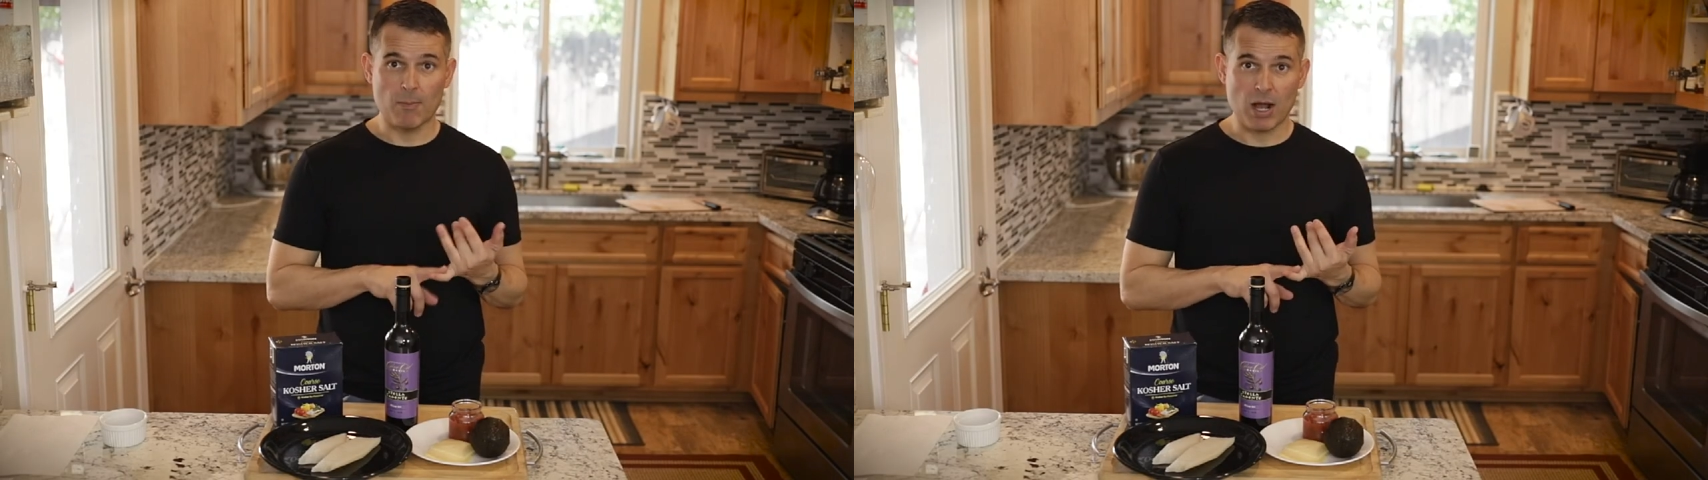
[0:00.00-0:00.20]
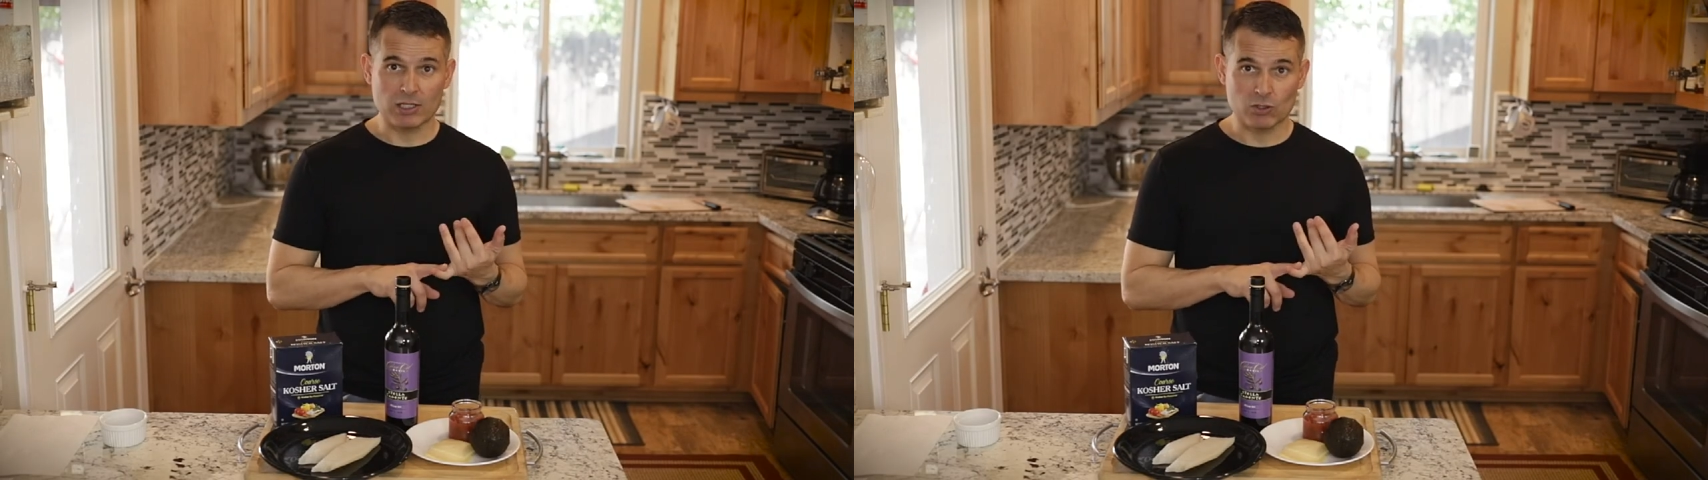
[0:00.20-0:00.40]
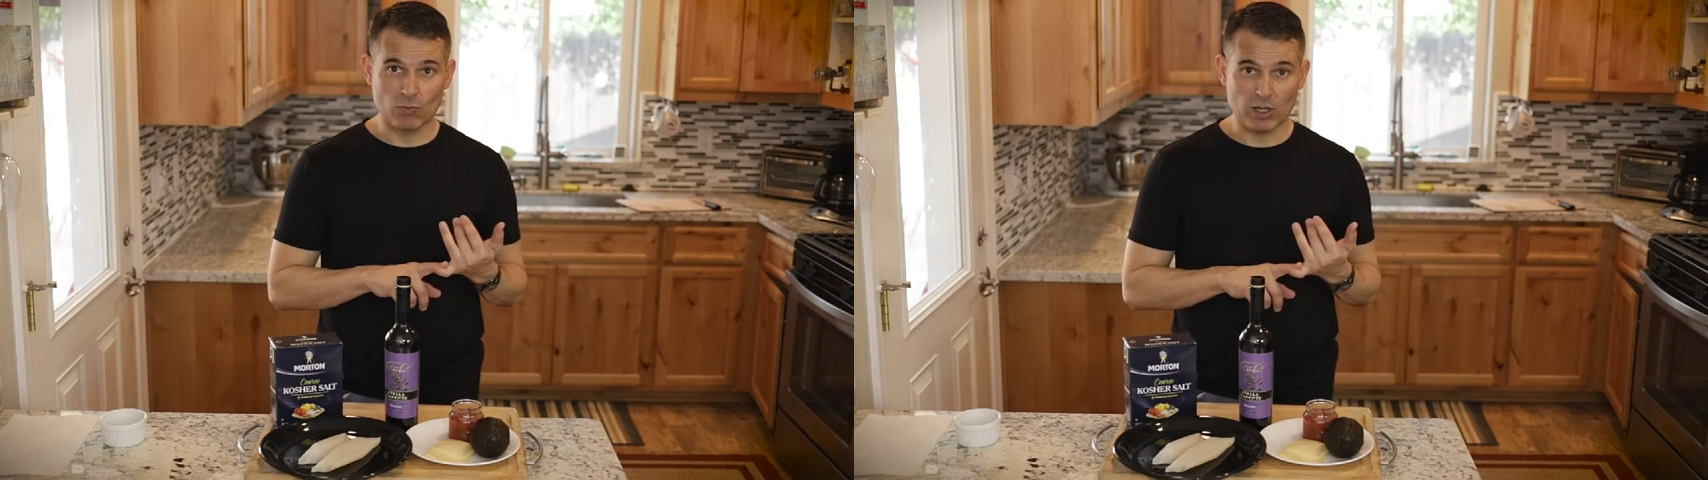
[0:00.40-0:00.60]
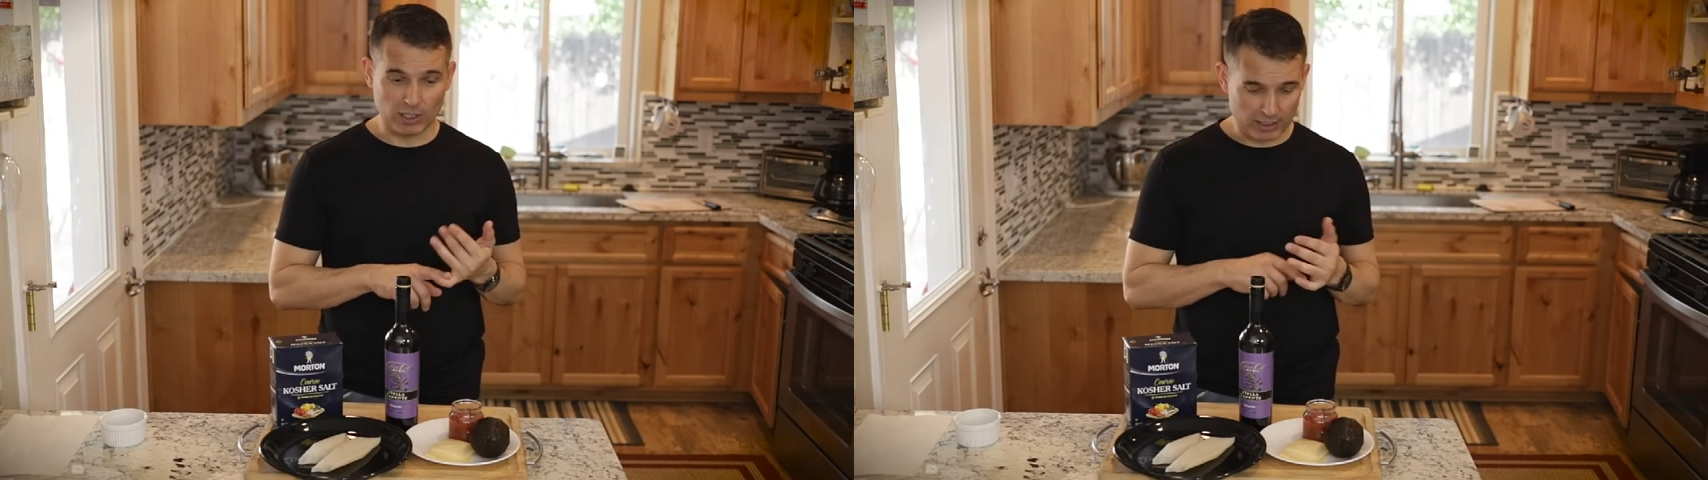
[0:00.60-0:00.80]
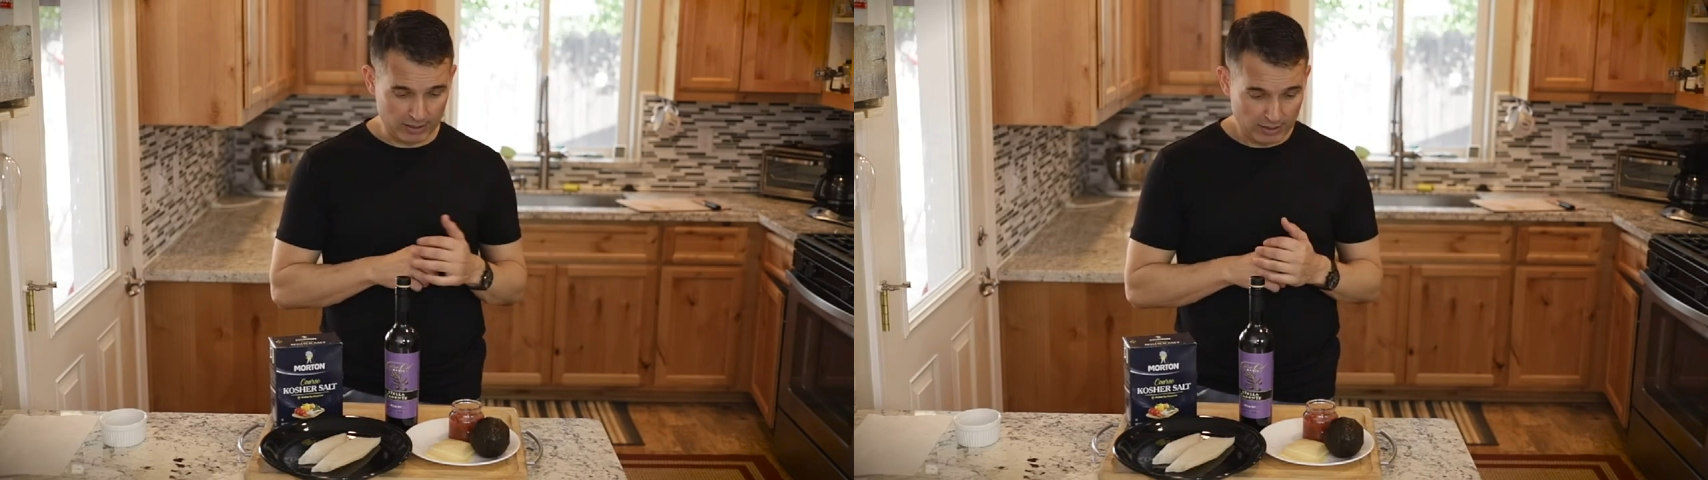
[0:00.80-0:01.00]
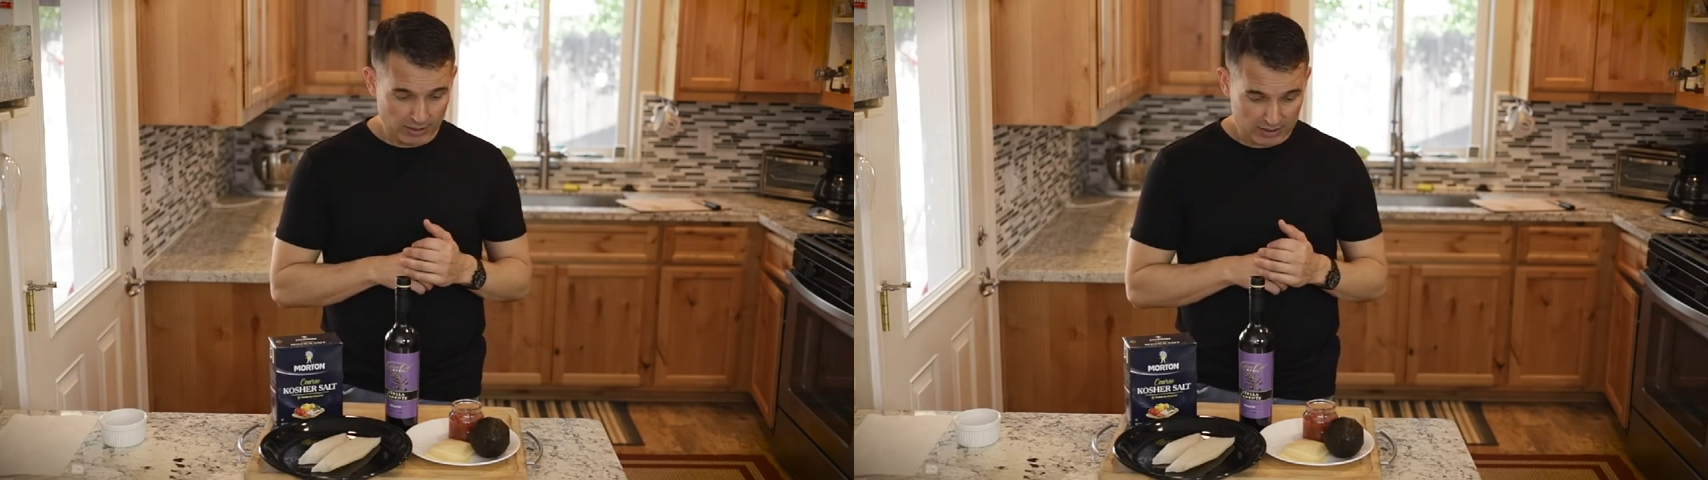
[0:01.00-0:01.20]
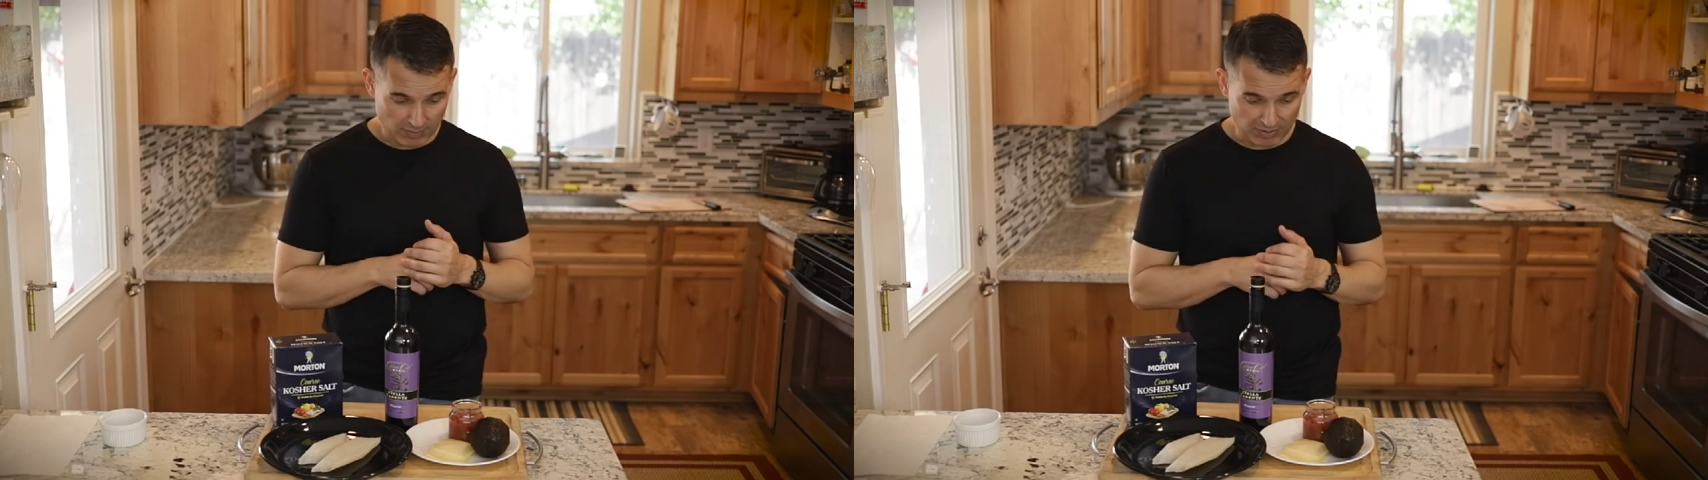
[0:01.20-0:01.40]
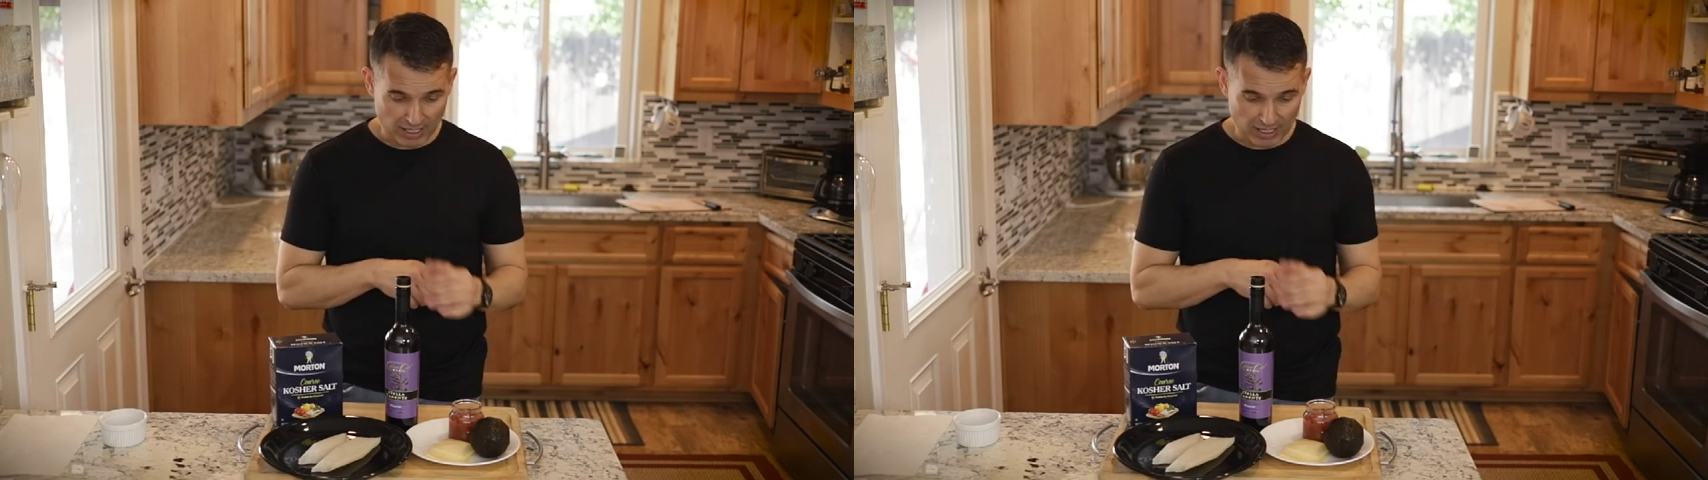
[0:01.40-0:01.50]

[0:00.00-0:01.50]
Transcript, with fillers: a mozzarella, something